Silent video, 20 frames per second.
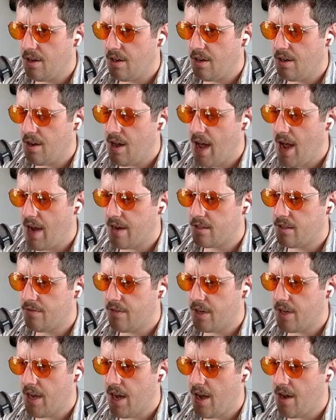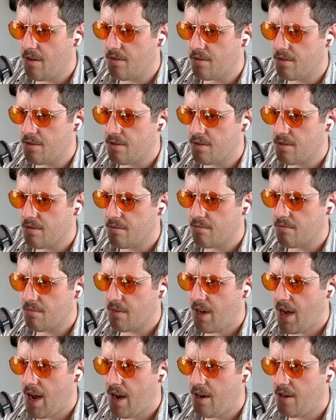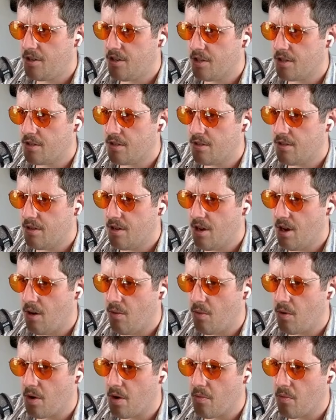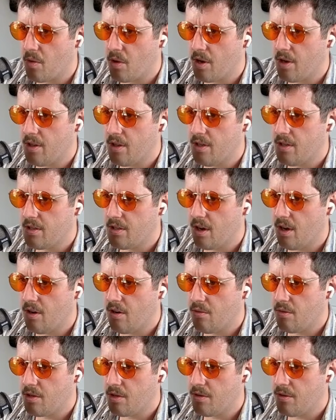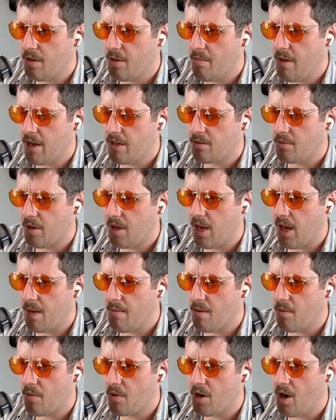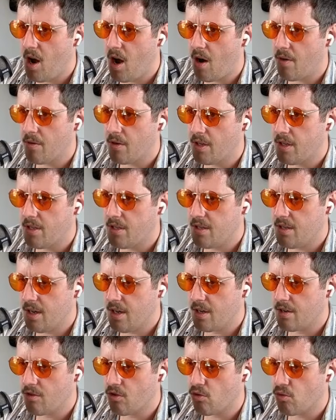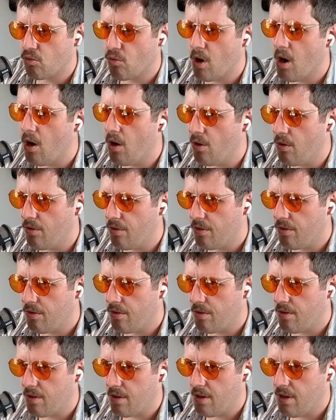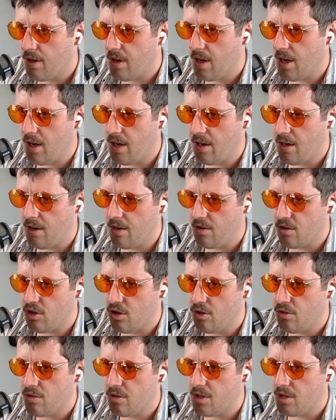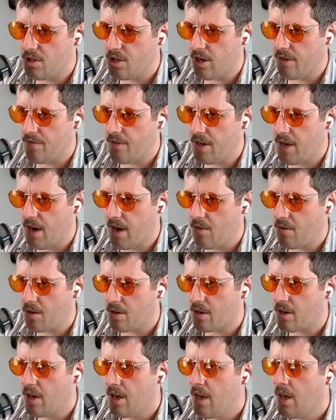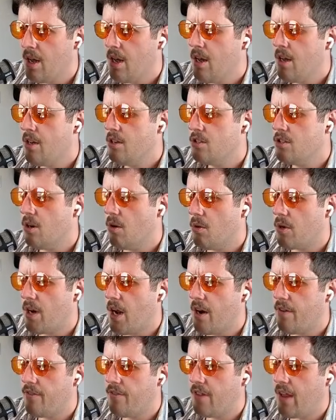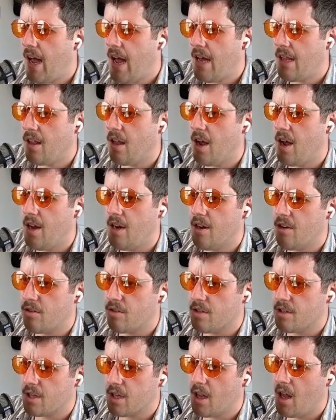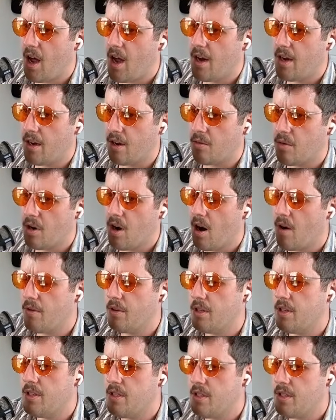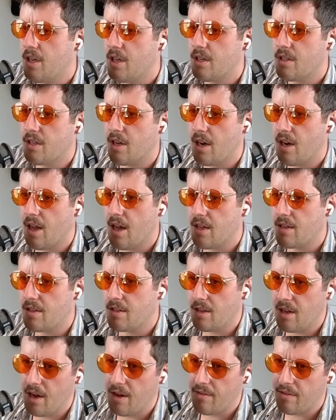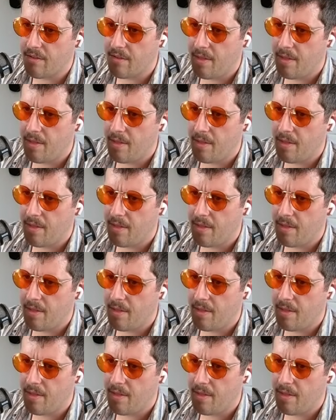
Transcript: Active accounts, kind of just, we're in the zone, we're doing the best we can, but we're not really seeing growth in usage of the network. So we're kind of flatlining or declining. We're not really seeing a ton of that stuff.